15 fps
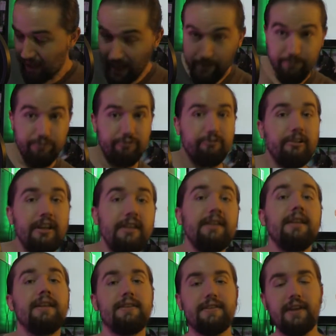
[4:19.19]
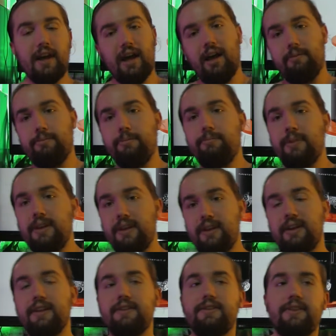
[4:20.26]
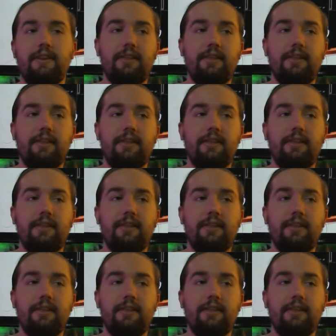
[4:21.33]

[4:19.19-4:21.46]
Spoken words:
I bring this up because